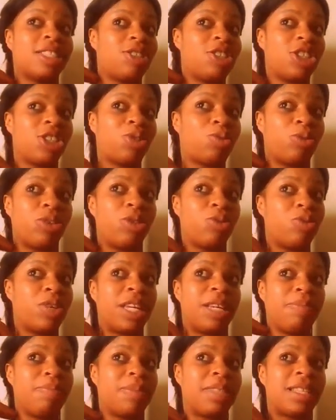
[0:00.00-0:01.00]
Just when you
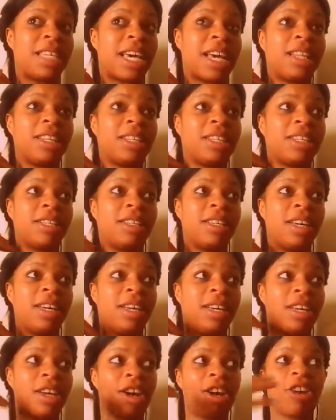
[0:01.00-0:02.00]
keep telling
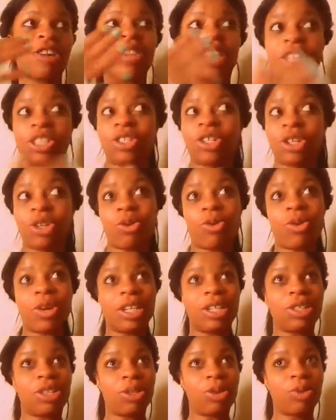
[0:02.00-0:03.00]
her that you're going
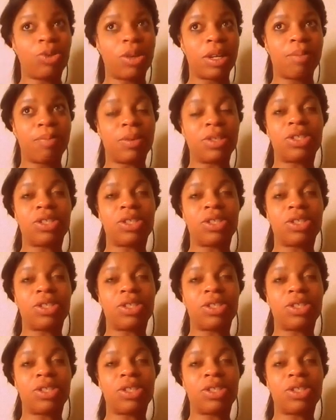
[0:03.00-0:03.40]
to do it,